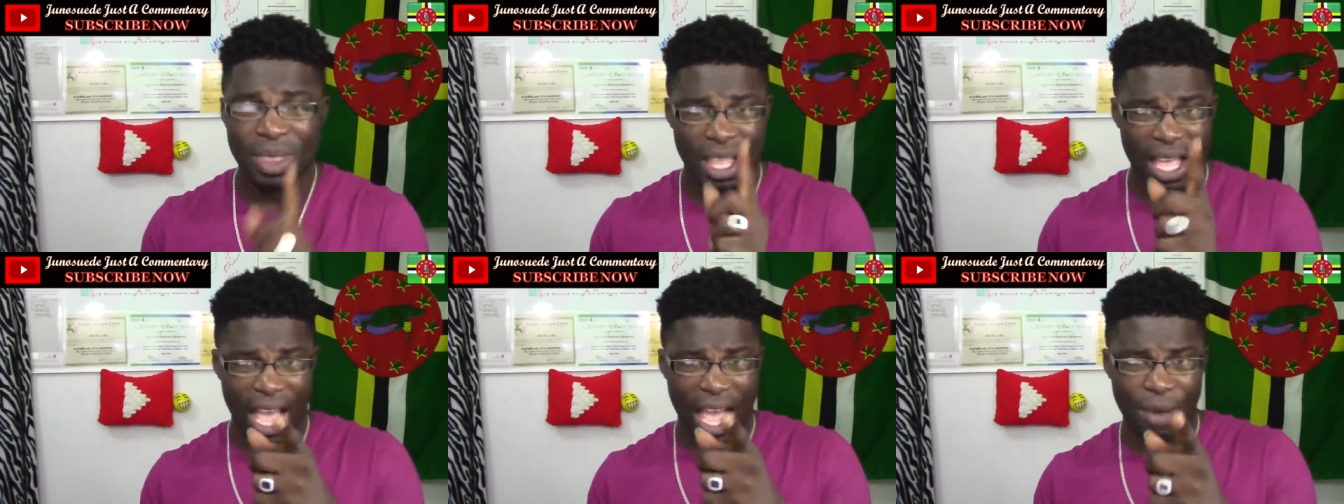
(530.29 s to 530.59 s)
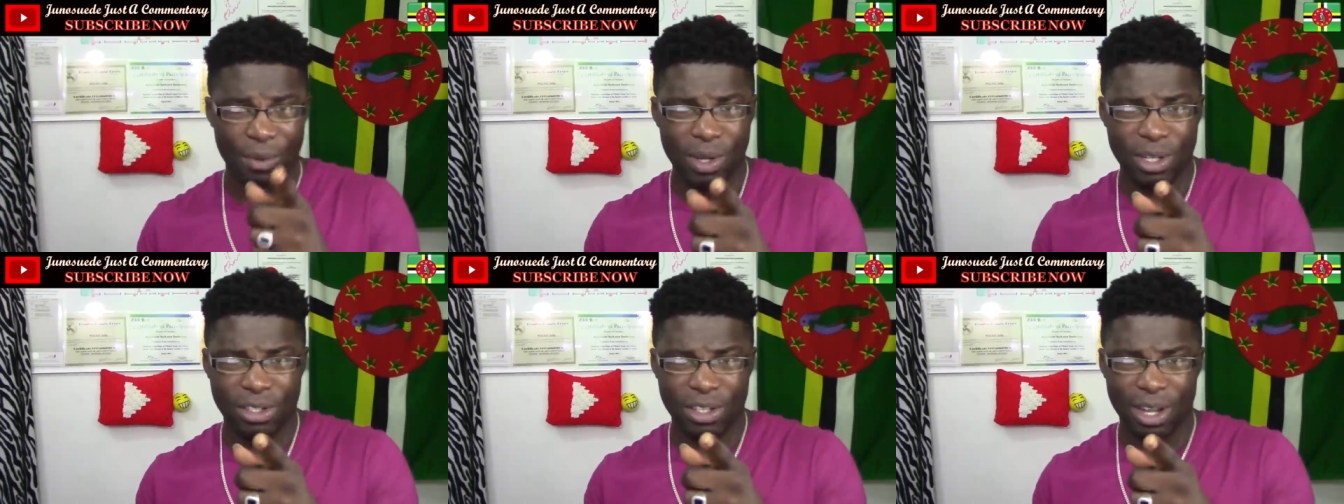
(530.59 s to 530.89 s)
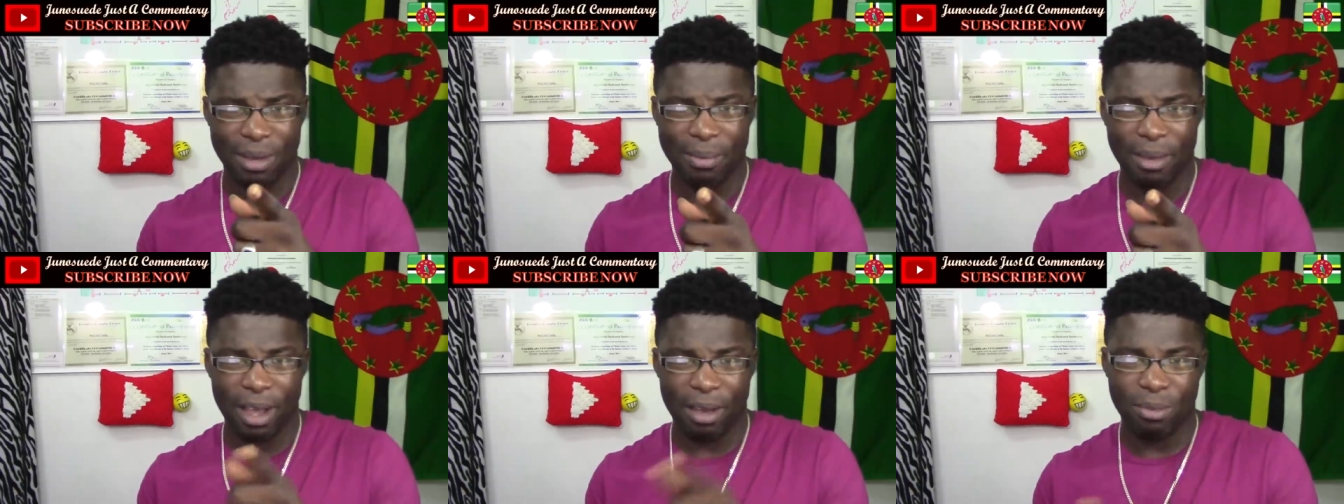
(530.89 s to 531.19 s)
i will
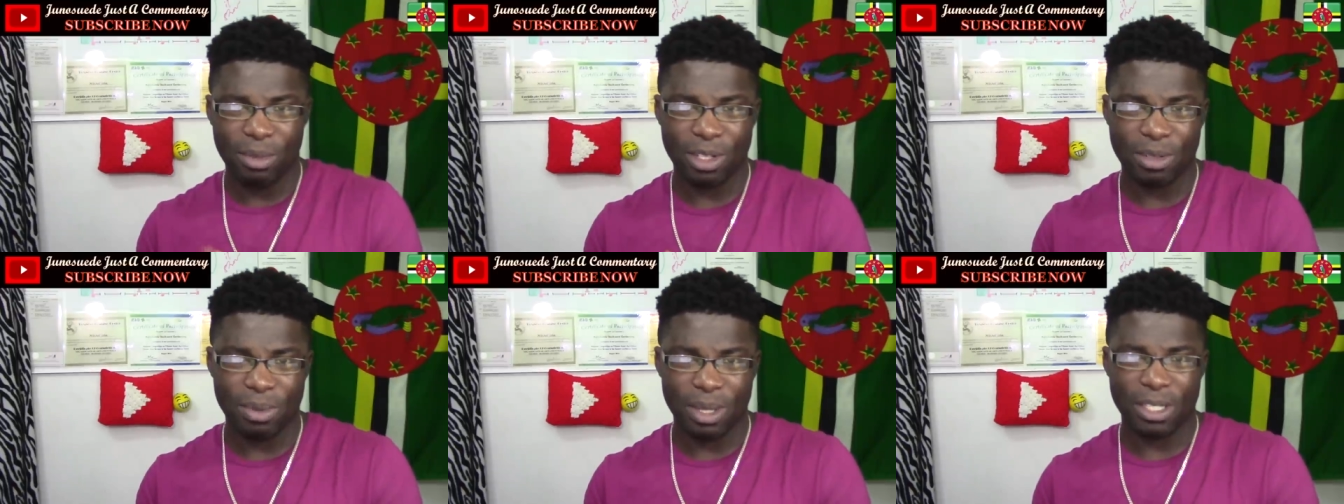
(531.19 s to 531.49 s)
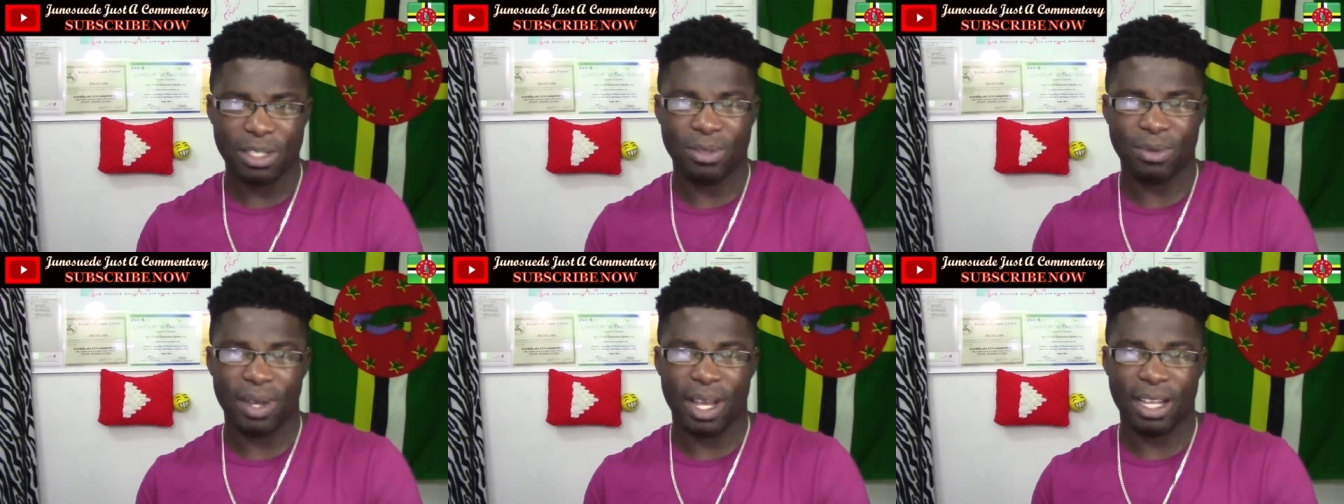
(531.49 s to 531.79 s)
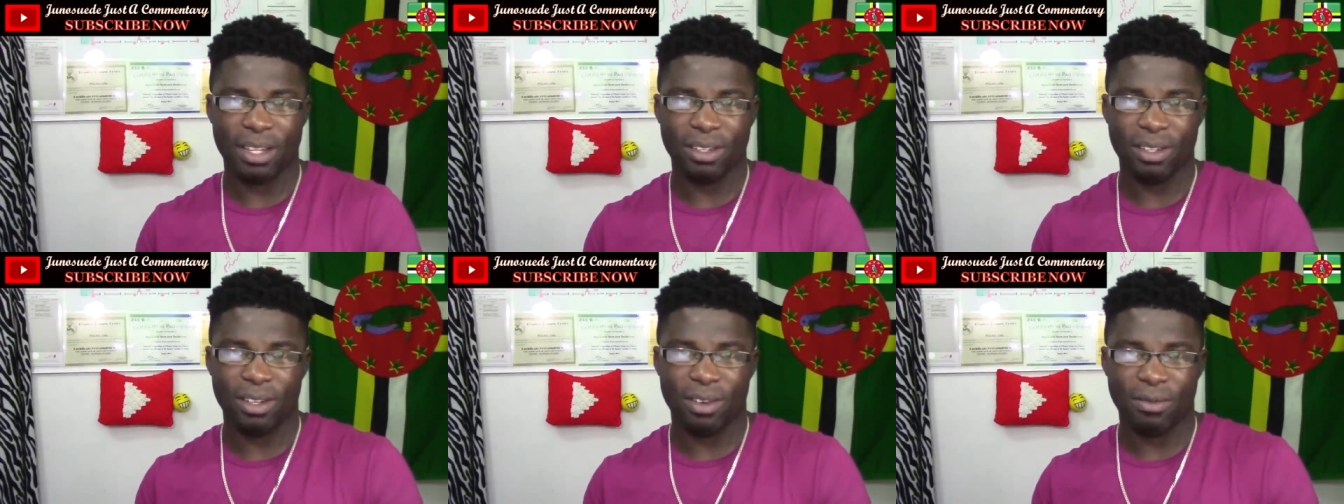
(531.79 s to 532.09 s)
try my most best to
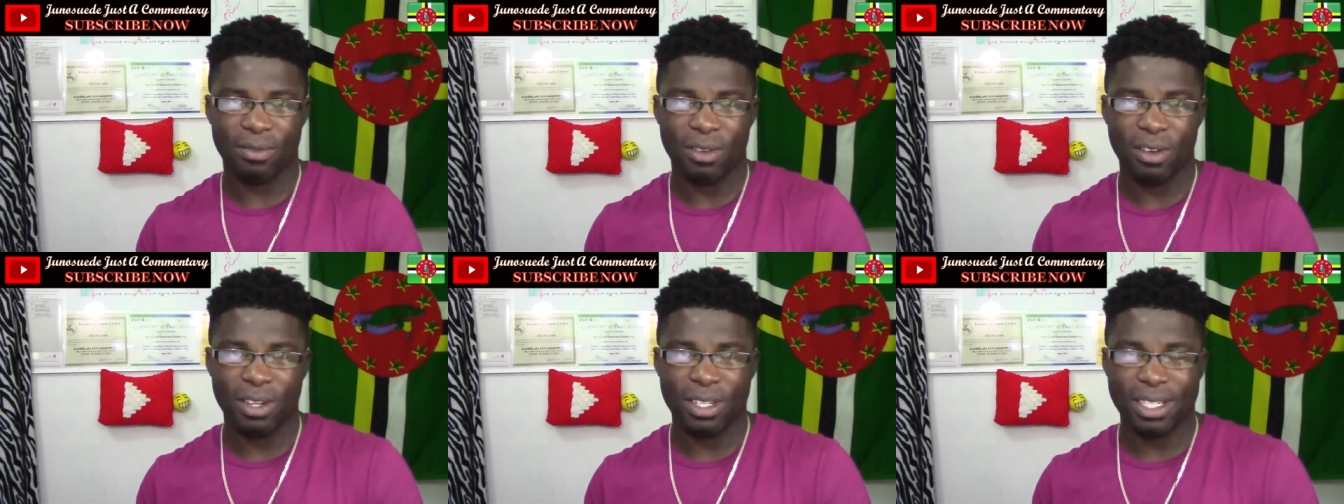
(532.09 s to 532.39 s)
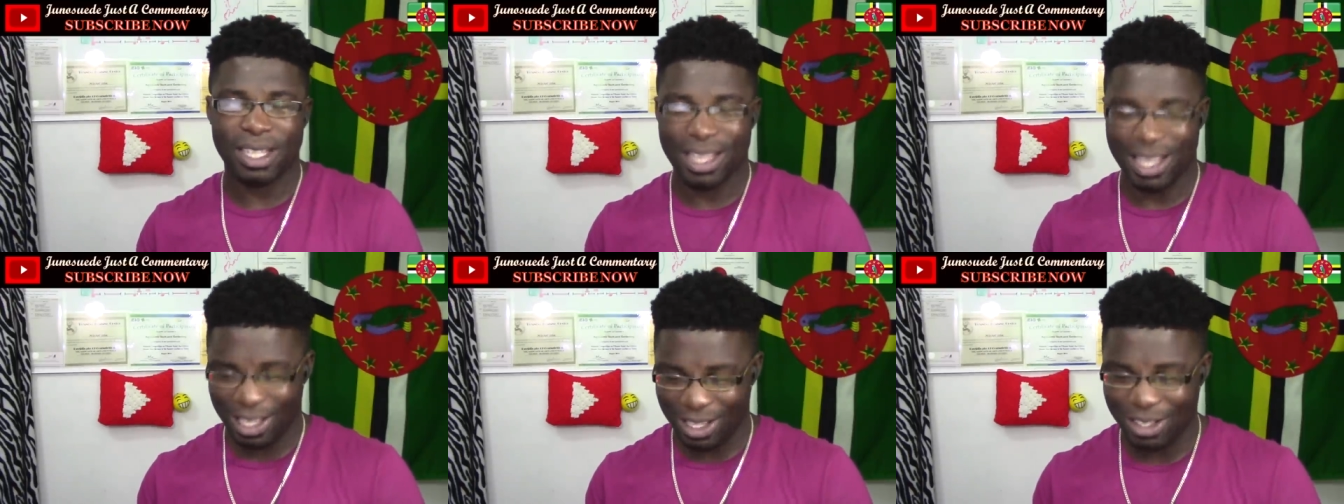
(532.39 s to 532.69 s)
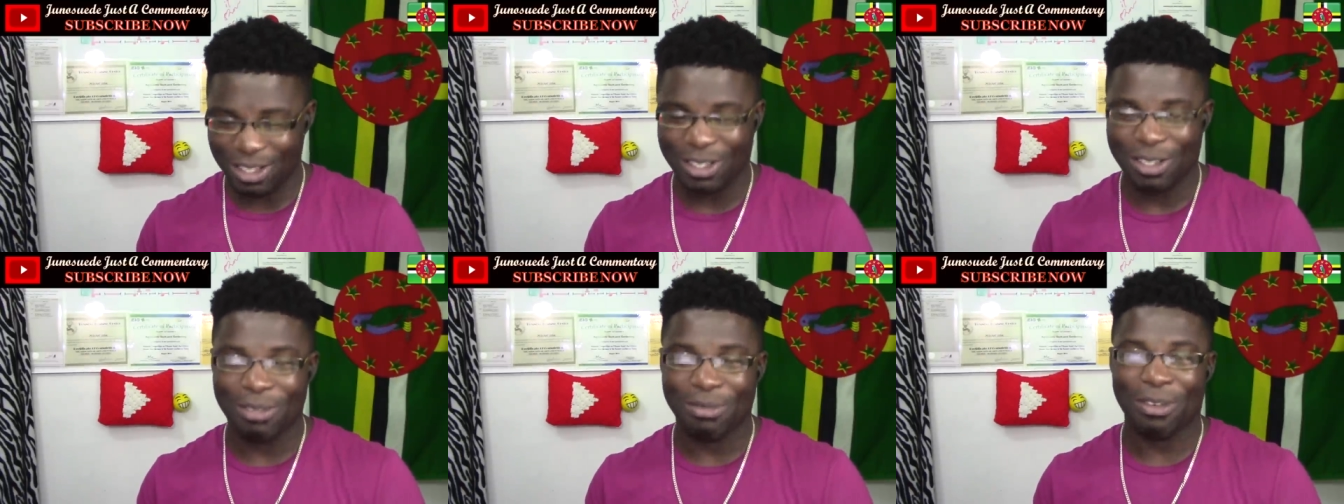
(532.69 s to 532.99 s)
react to it of course thank
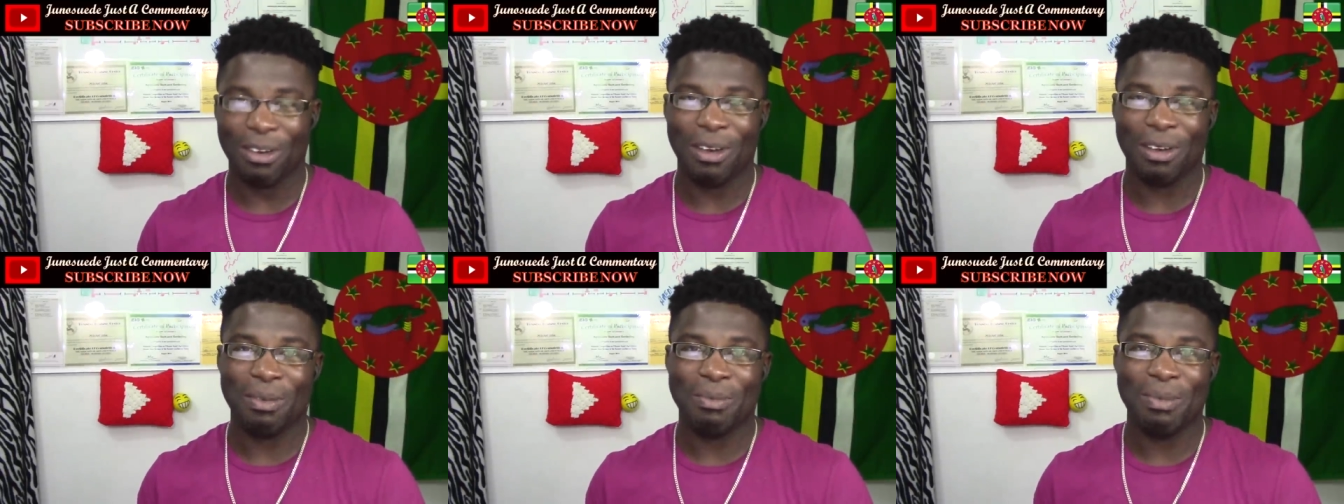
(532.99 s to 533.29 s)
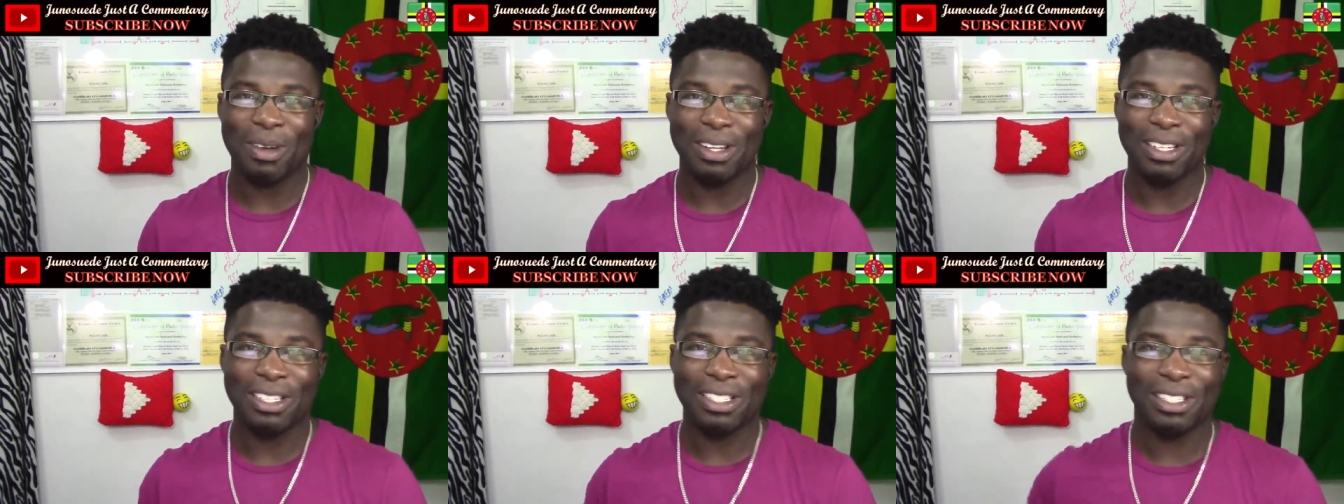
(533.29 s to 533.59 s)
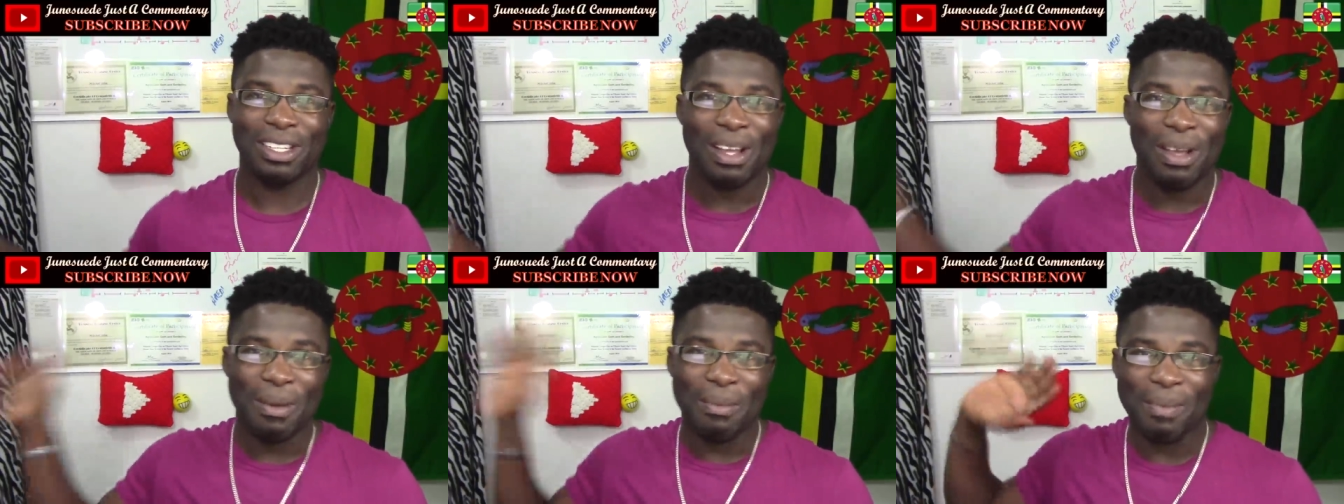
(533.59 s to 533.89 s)
you so very
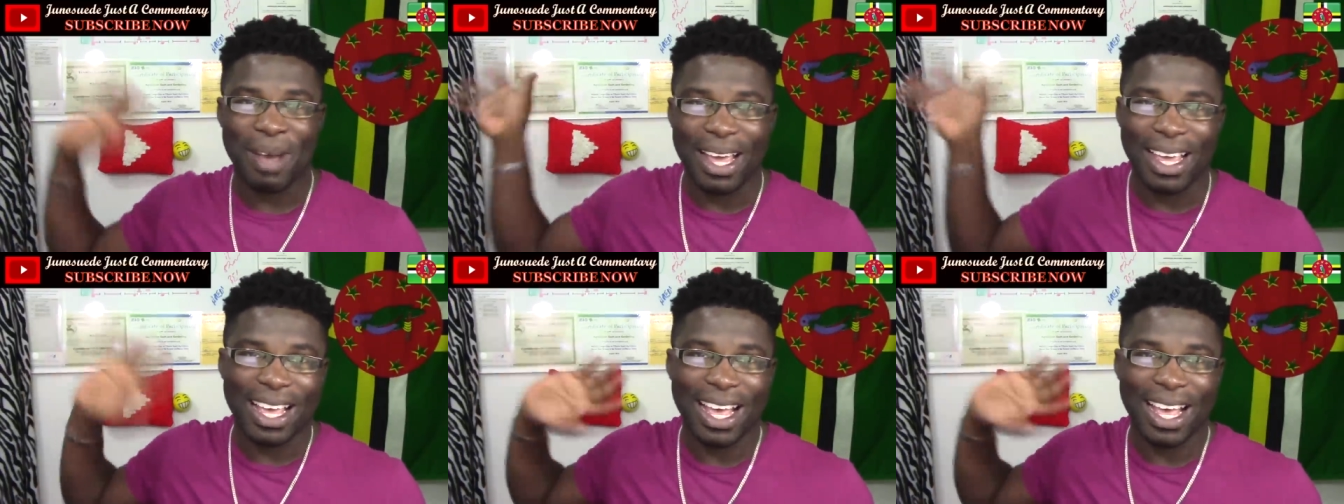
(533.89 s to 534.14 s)
much bye